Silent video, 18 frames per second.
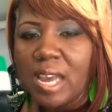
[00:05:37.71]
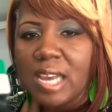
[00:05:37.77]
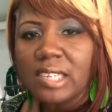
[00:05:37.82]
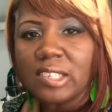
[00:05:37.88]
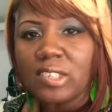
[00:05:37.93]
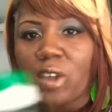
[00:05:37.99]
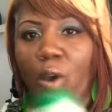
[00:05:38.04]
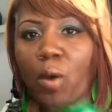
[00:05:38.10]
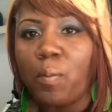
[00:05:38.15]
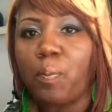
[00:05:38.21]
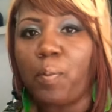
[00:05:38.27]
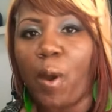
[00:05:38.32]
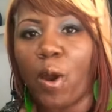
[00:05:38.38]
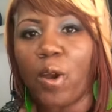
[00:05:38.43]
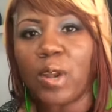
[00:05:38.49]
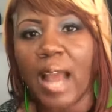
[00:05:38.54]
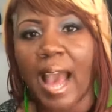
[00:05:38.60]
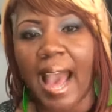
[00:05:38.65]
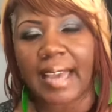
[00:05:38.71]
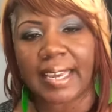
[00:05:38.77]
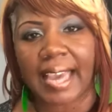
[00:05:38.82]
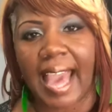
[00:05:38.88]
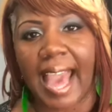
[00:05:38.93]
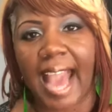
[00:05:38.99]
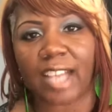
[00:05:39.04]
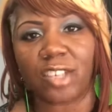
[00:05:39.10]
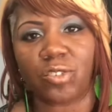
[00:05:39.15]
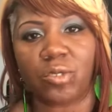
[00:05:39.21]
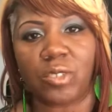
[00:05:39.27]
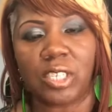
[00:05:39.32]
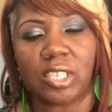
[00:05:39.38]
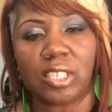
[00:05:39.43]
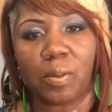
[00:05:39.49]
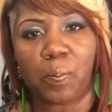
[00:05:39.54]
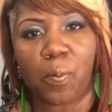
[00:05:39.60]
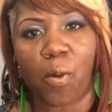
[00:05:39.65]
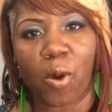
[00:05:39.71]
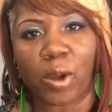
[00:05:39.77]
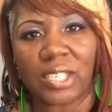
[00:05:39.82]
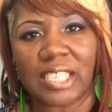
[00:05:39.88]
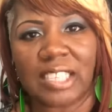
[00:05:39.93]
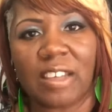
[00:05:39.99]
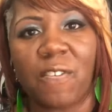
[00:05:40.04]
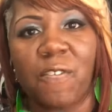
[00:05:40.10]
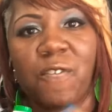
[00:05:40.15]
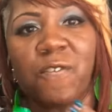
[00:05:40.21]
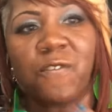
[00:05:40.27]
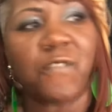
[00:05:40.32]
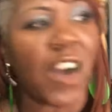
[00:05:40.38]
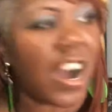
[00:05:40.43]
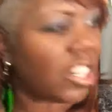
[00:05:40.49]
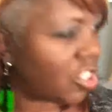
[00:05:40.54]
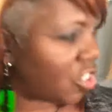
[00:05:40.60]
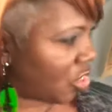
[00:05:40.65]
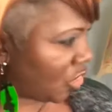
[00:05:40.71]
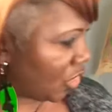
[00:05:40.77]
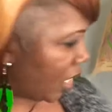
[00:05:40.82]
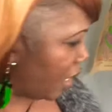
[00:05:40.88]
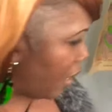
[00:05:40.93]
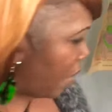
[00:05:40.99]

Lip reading: So Burdock actually supports the function